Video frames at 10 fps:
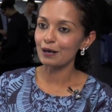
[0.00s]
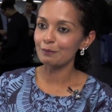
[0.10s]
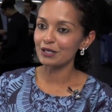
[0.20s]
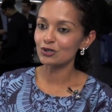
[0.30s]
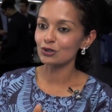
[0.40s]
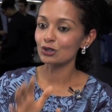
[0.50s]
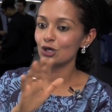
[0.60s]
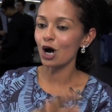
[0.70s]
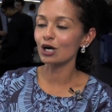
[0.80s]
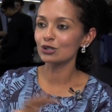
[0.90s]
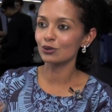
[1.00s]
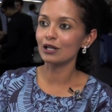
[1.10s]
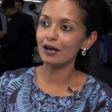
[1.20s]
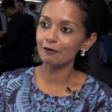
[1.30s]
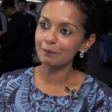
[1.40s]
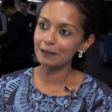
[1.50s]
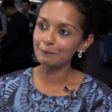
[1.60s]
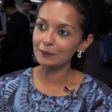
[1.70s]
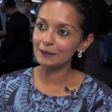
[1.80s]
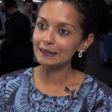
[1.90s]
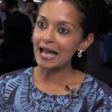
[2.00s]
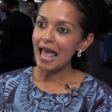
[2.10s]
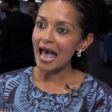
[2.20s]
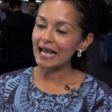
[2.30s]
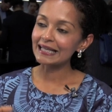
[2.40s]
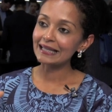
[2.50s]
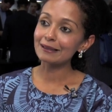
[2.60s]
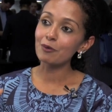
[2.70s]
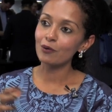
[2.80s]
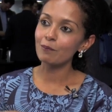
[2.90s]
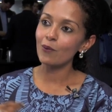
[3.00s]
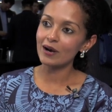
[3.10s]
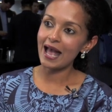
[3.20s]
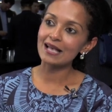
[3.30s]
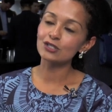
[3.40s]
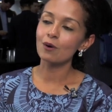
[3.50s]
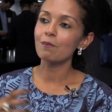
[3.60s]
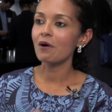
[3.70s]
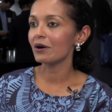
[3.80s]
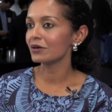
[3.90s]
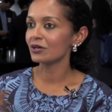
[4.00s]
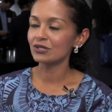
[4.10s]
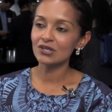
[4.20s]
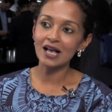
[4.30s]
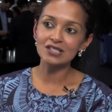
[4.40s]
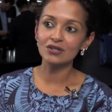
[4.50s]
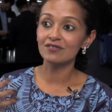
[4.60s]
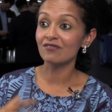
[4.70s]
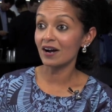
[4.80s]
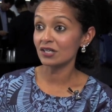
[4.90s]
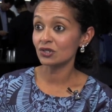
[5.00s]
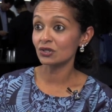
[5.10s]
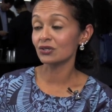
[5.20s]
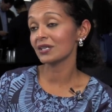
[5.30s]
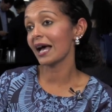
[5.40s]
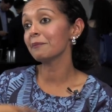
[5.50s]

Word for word: uh, make sure you talk to a lot of people and get them on board as your partners, as your advisors,